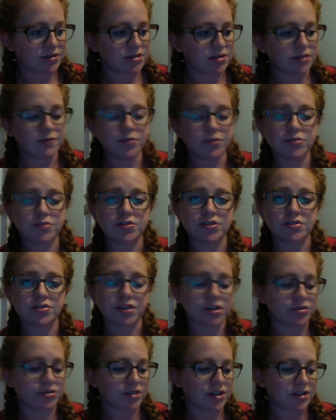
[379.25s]
So if you do
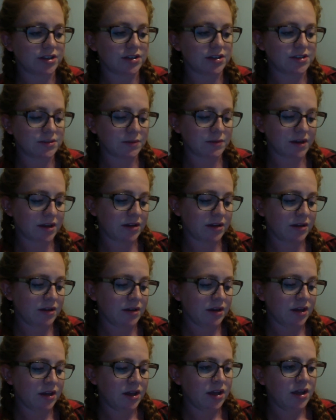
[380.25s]
strength training this way,
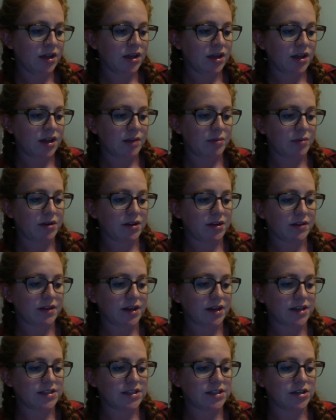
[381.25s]
I put in that
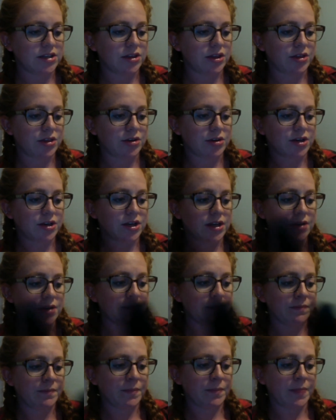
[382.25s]
I did 30
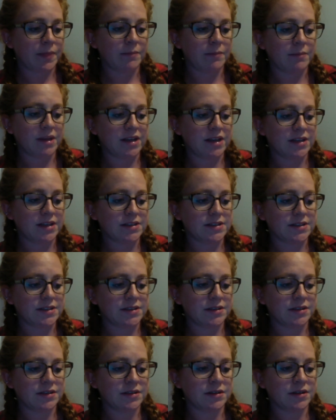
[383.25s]
minutes.
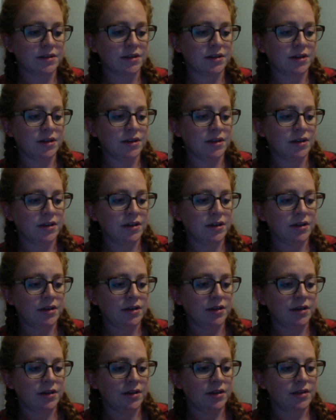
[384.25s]

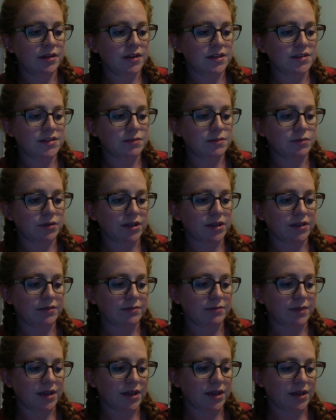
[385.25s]
This will give
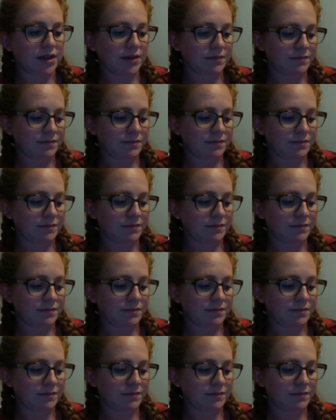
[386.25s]
me